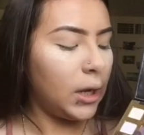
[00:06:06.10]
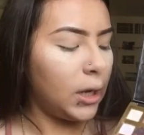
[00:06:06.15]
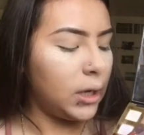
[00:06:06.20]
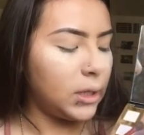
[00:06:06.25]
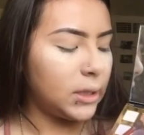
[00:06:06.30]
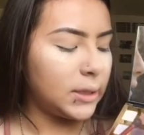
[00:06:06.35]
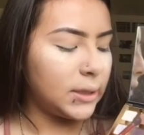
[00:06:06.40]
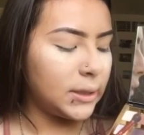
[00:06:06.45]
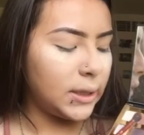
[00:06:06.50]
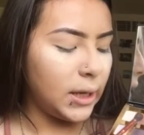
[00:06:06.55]

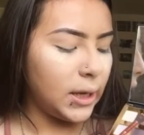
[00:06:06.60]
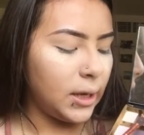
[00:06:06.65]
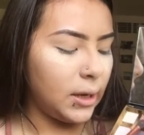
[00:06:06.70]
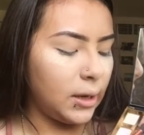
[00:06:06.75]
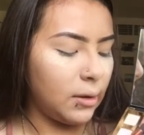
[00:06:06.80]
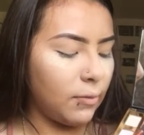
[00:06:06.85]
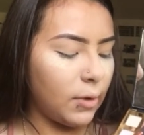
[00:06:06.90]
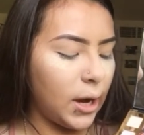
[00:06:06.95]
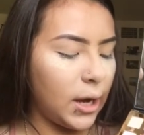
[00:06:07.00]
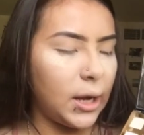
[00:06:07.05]

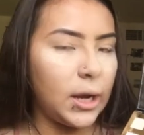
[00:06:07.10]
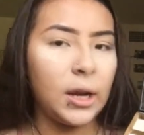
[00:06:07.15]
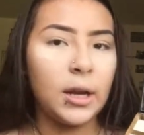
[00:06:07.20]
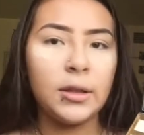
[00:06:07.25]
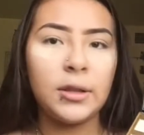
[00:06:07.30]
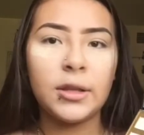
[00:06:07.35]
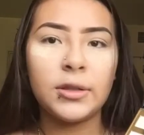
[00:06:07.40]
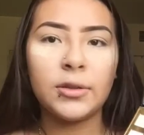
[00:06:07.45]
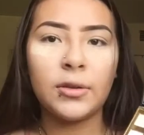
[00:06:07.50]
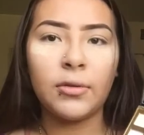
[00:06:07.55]
Innocent right here,
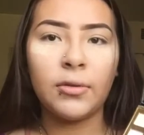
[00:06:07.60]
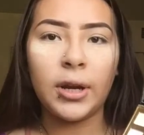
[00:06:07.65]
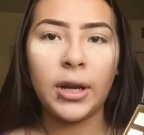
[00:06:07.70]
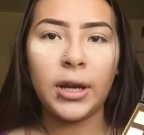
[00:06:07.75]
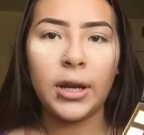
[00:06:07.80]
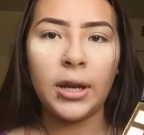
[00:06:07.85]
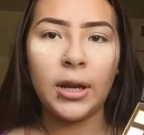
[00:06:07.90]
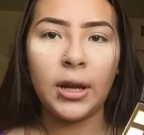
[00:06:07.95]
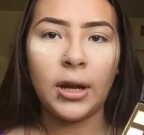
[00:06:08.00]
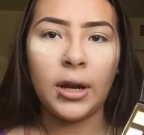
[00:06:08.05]
this one right
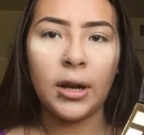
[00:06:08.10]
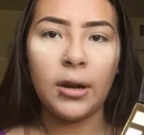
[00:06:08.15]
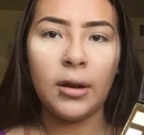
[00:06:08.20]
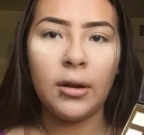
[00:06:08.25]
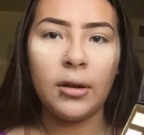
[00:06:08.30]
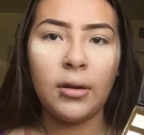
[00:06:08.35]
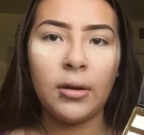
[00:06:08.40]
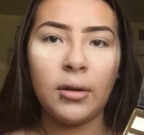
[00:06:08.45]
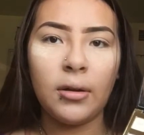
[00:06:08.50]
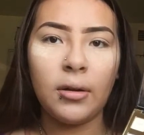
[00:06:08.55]
here,
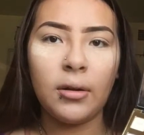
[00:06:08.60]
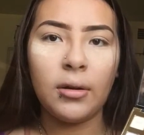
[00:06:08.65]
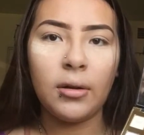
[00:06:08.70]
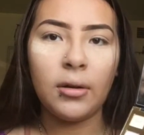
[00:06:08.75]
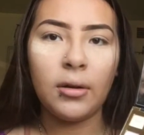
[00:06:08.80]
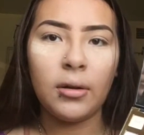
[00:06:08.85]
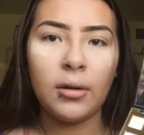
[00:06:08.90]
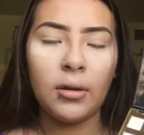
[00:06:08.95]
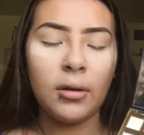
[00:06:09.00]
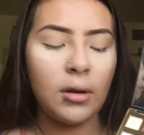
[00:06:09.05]

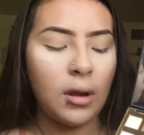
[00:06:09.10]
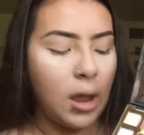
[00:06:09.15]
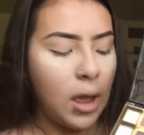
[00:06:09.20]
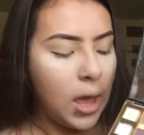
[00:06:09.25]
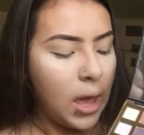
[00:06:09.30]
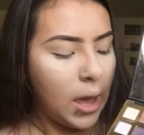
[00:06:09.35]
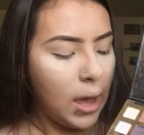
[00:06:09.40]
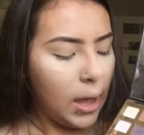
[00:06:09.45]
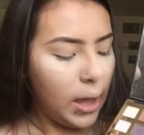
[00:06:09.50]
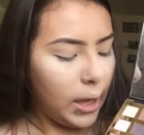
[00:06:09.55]

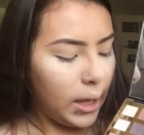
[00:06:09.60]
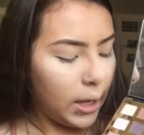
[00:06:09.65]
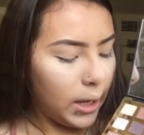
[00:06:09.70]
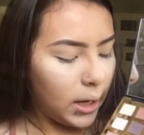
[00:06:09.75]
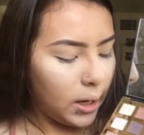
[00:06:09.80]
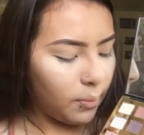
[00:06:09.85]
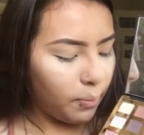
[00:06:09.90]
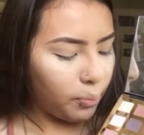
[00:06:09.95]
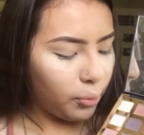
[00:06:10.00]
and